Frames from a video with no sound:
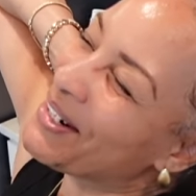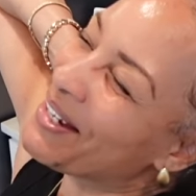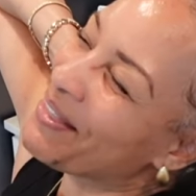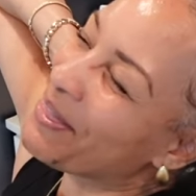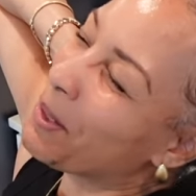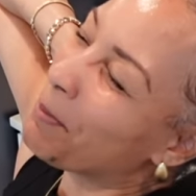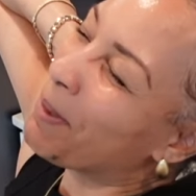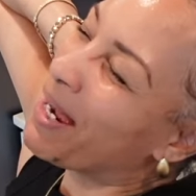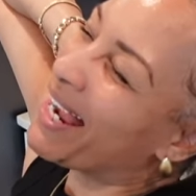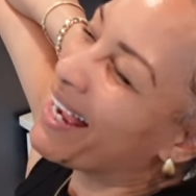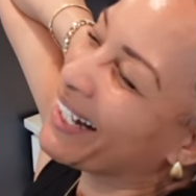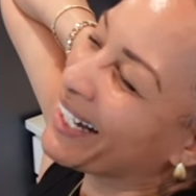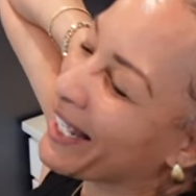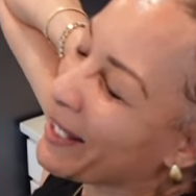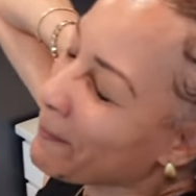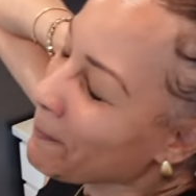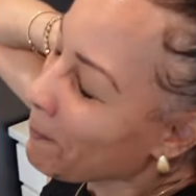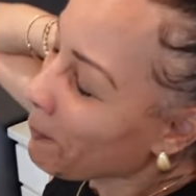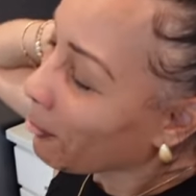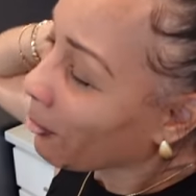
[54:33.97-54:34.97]
on the
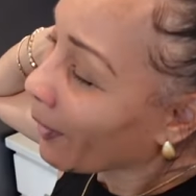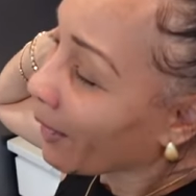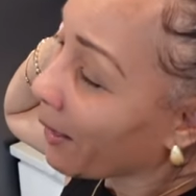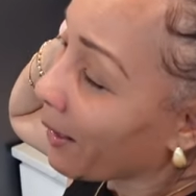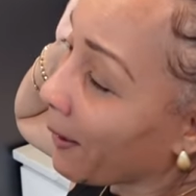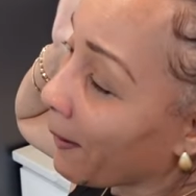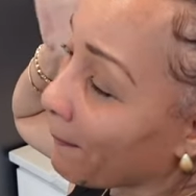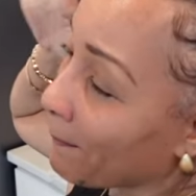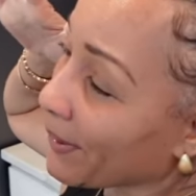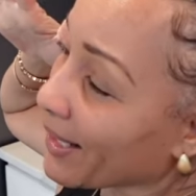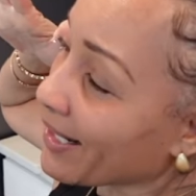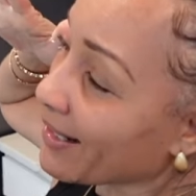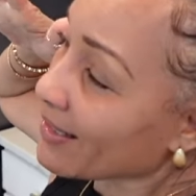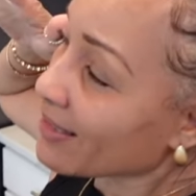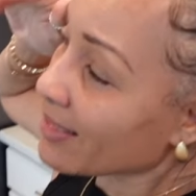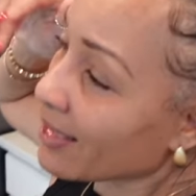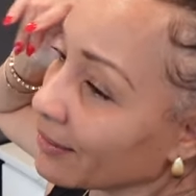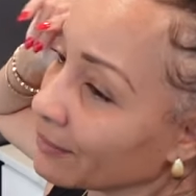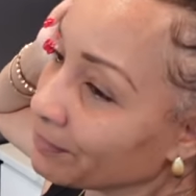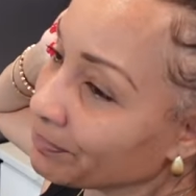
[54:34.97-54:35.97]
body.
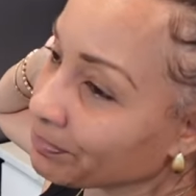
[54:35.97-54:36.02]
But